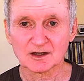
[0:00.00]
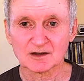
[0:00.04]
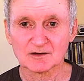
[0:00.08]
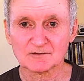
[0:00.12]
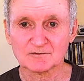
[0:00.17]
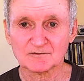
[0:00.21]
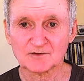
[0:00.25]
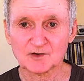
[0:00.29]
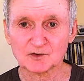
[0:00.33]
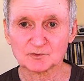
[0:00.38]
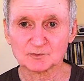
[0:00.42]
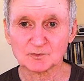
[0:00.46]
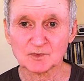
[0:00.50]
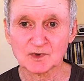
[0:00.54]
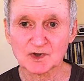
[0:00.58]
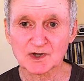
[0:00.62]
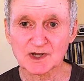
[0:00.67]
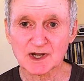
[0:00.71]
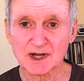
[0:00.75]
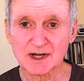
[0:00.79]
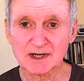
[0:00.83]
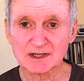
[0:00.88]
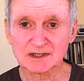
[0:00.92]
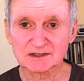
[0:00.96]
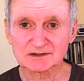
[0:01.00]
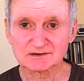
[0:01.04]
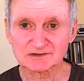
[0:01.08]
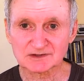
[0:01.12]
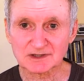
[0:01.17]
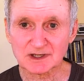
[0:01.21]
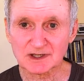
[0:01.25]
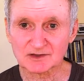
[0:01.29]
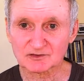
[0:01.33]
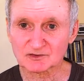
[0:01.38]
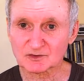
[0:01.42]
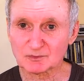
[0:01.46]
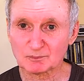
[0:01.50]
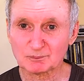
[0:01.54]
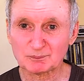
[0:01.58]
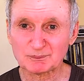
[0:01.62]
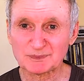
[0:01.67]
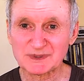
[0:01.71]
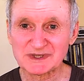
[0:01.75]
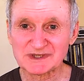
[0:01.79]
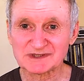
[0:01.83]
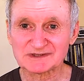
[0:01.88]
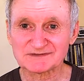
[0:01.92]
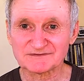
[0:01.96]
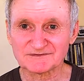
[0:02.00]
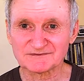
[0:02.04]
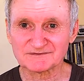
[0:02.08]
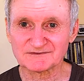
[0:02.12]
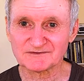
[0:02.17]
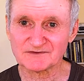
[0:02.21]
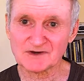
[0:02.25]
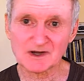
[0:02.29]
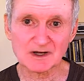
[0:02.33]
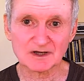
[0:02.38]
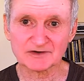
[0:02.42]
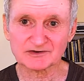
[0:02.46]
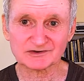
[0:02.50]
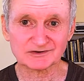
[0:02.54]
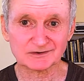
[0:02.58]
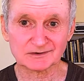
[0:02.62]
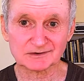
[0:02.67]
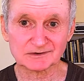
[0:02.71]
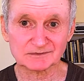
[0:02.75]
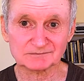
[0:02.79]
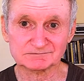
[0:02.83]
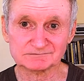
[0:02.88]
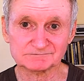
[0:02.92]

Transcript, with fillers: felt my heart start to beat faster.